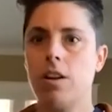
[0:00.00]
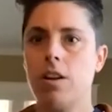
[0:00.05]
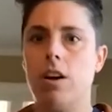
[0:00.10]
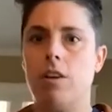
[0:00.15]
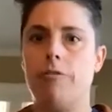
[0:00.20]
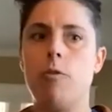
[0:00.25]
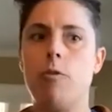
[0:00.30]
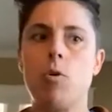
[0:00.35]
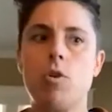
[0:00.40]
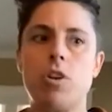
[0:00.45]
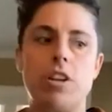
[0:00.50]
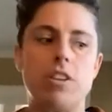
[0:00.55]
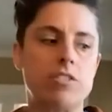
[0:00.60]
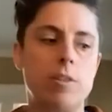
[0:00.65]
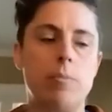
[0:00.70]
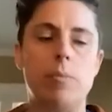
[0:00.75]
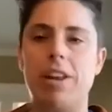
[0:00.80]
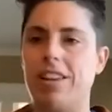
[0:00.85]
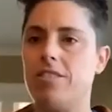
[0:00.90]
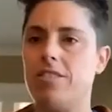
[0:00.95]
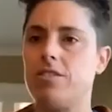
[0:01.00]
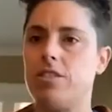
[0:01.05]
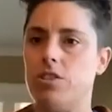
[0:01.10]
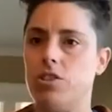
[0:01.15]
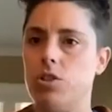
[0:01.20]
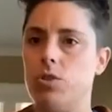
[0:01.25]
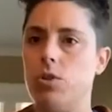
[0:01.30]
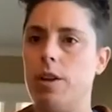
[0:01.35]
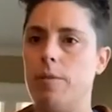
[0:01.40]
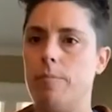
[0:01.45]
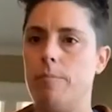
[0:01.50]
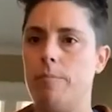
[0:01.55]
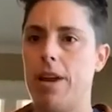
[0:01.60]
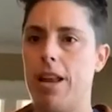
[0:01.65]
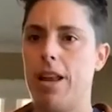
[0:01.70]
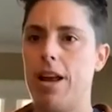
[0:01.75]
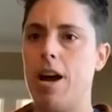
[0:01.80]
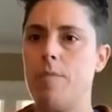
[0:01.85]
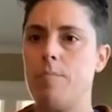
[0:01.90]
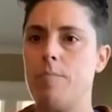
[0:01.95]
affording someone else to do it may
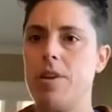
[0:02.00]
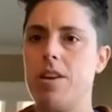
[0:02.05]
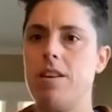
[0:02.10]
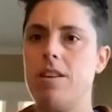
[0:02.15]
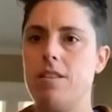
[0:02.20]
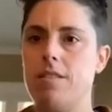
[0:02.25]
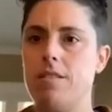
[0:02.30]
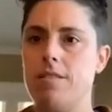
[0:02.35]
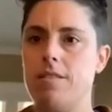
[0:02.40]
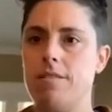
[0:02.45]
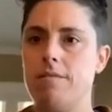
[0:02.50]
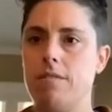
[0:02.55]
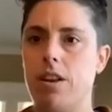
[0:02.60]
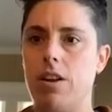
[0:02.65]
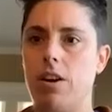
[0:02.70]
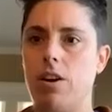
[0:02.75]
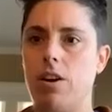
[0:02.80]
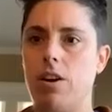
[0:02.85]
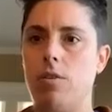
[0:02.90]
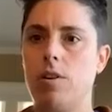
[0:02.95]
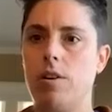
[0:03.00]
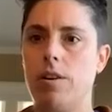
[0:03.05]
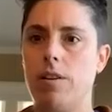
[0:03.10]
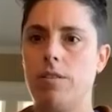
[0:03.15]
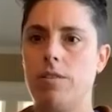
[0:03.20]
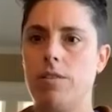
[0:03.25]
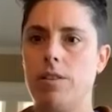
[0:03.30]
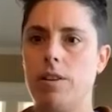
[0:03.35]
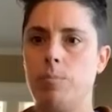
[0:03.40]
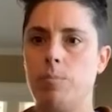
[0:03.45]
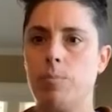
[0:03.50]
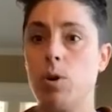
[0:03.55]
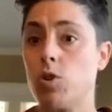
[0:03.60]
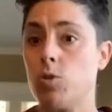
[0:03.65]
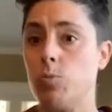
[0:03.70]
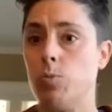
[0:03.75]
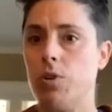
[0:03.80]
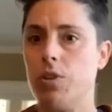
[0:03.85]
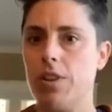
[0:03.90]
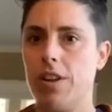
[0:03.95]
not be, the
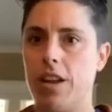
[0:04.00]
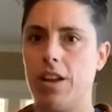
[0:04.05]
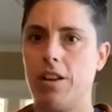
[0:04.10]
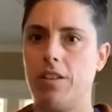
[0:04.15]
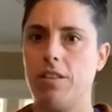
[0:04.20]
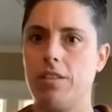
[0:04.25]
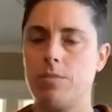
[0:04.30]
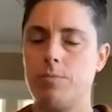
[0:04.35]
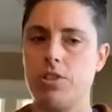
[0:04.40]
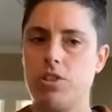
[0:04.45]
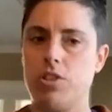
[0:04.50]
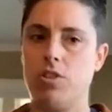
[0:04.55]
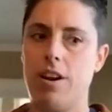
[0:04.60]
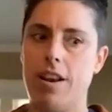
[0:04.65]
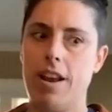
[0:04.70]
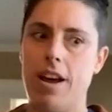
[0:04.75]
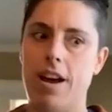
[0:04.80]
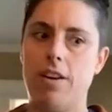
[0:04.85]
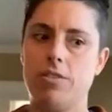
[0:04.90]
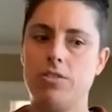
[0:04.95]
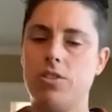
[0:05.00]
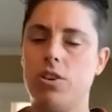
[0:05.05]
approachable thing, especially right now.